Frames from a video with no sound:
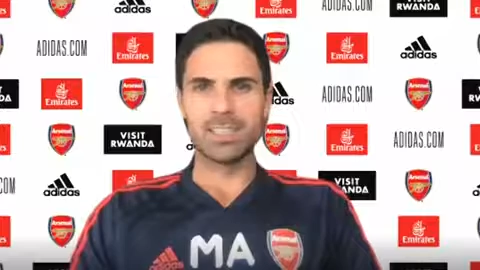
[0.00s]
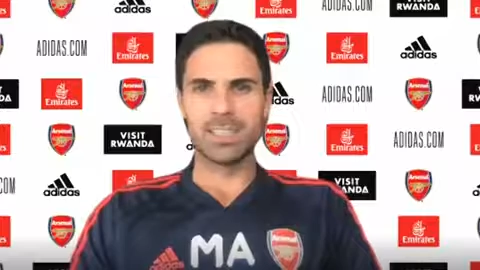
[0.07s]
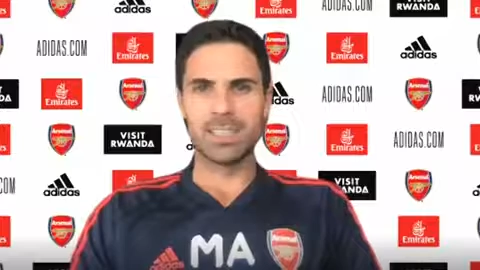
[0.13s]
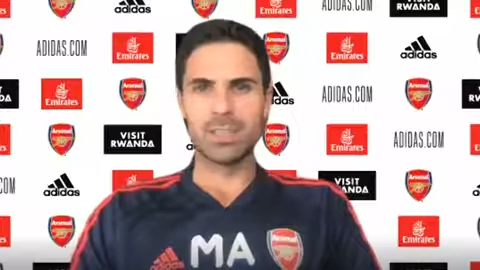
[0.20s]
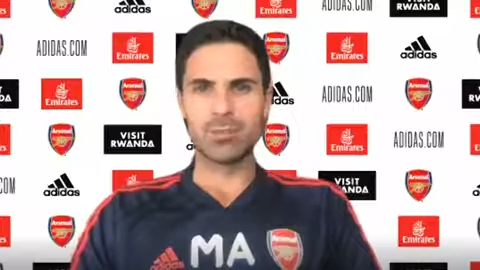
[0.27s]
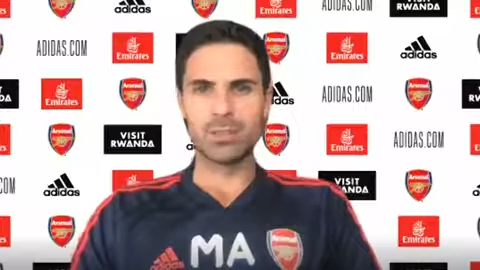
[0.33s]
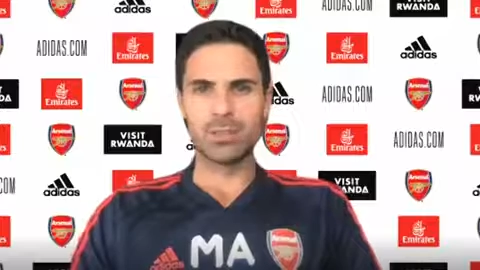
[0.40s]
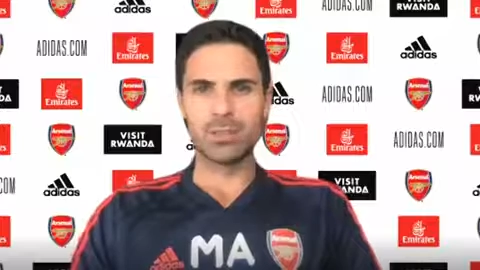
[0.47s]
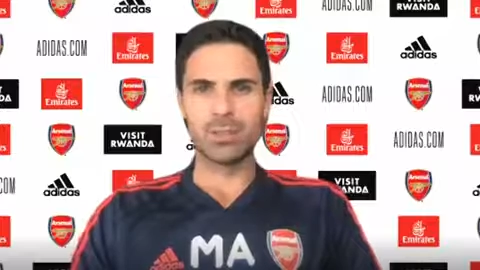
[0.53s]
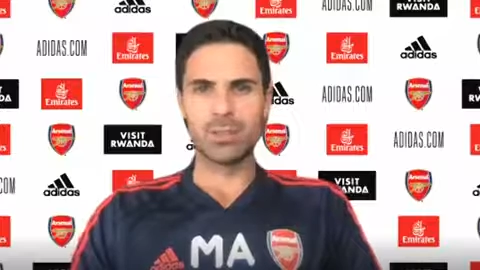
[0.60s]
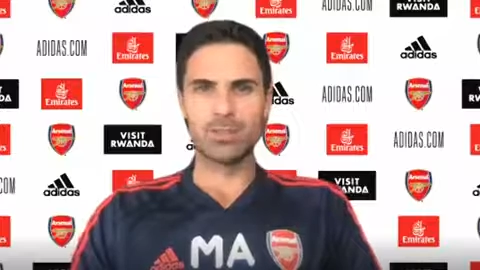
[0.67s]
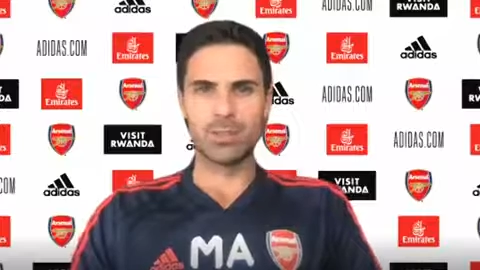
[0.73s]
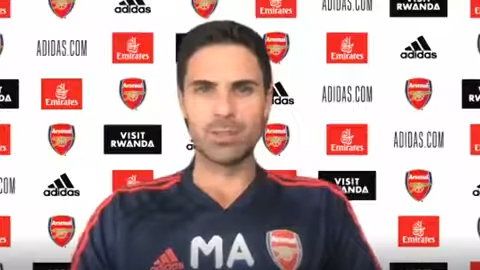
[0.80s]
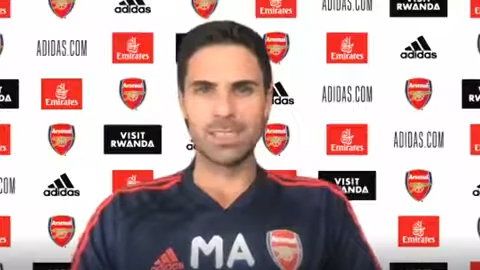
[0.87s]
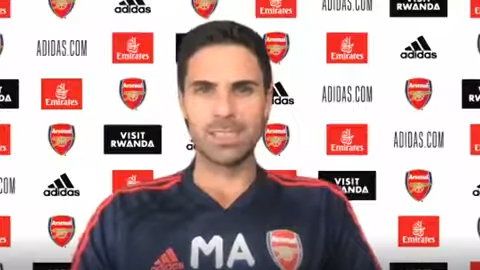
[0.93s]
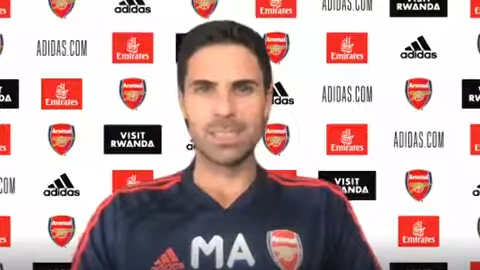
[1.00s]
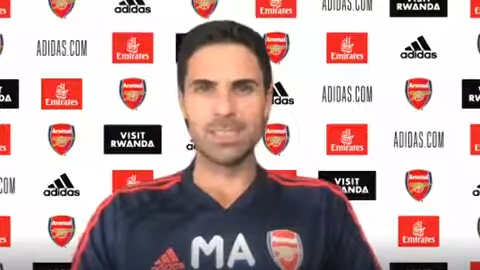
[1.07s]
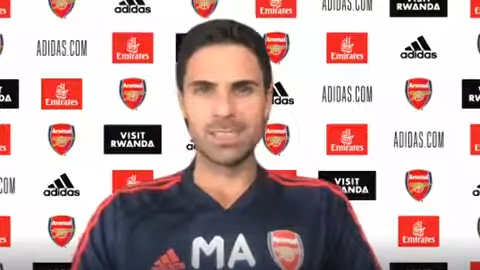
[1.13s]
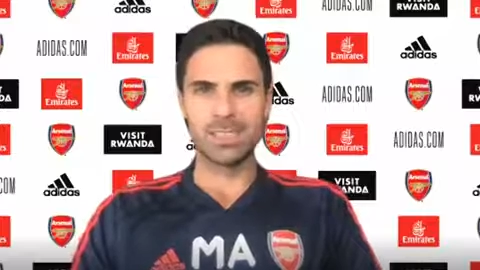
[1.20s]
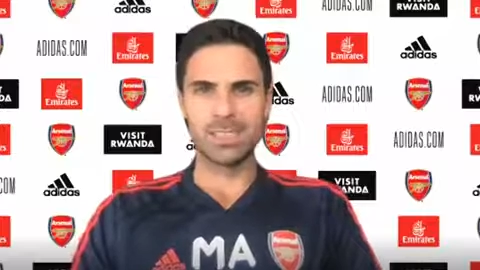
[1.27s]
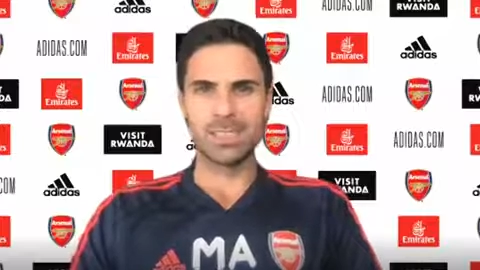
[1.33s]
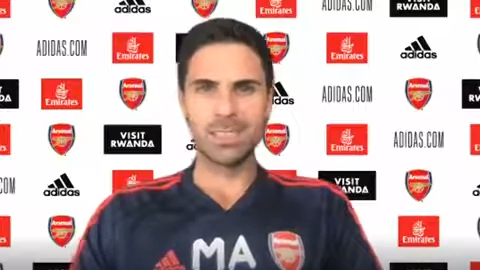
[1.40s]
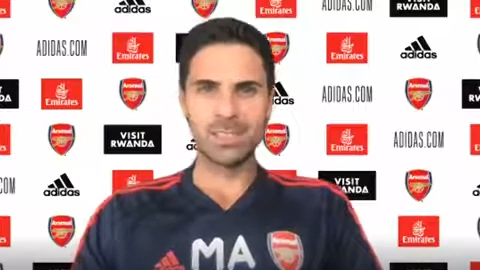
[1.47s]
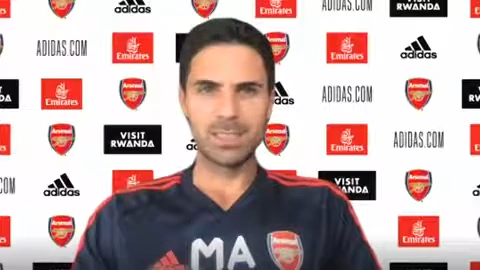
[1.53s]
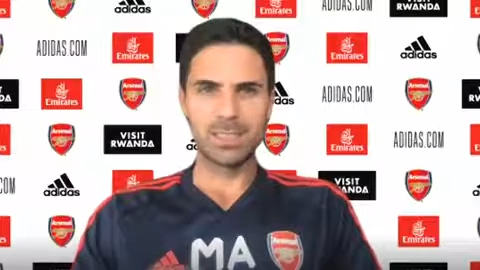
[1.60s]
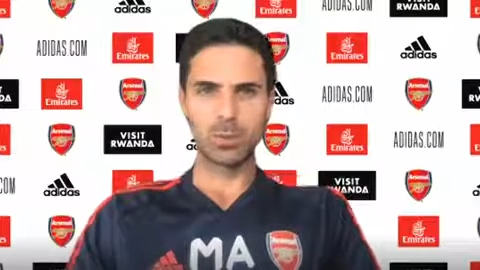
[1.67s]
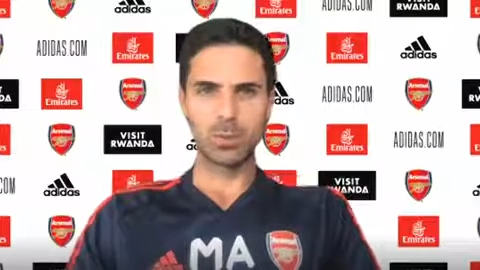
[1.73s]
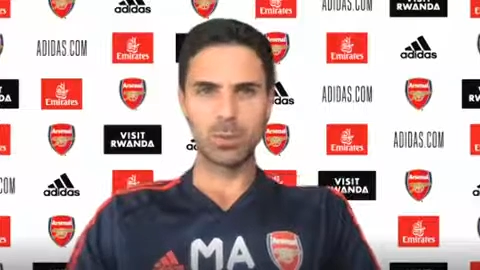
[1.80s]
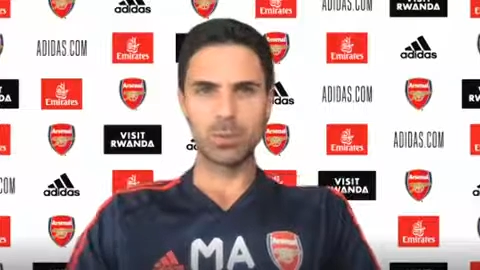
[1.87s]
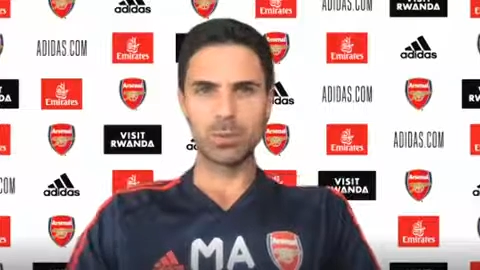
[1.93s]
the game is different. The intensity
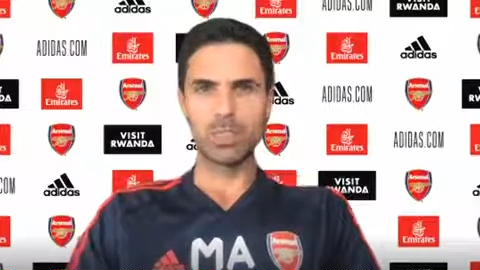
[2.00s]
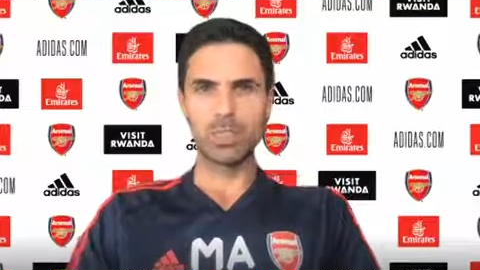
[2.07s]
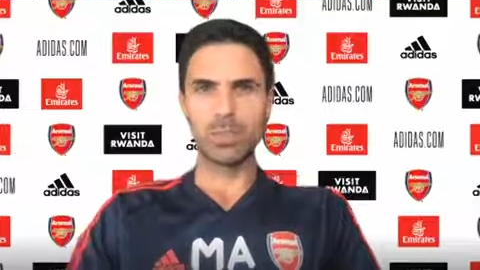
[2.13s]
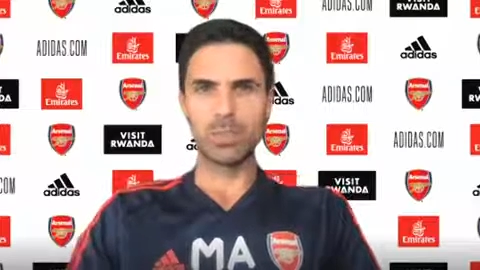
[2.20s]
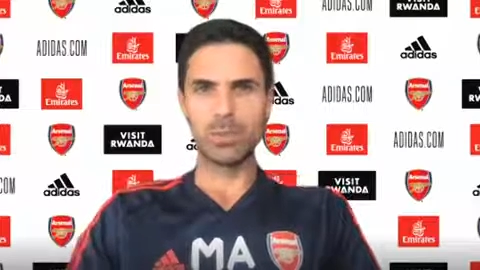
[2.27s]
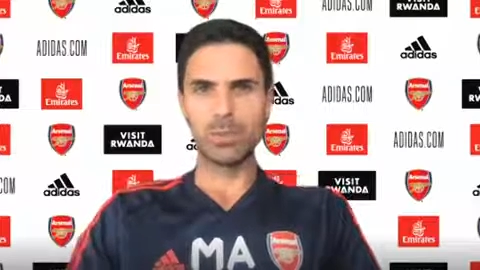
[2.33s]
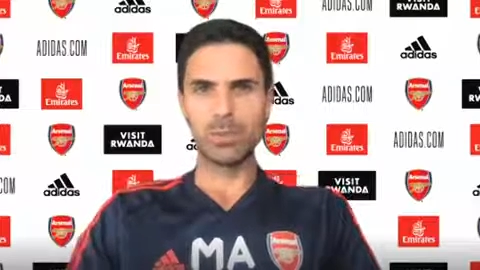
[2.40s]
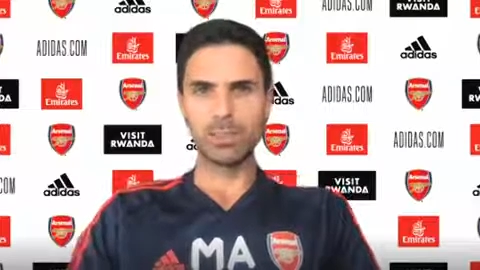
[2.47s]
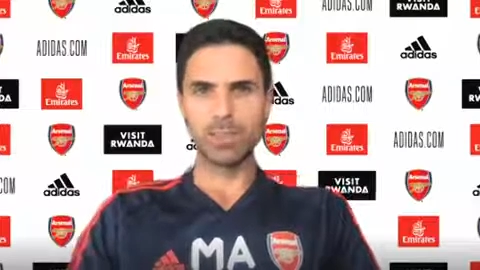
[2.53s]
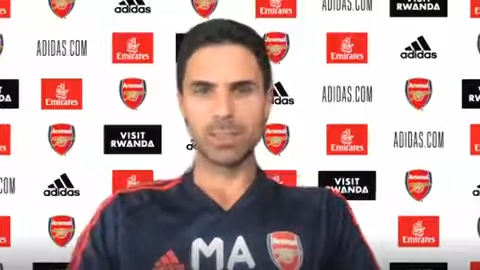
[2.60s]
drops a little bit.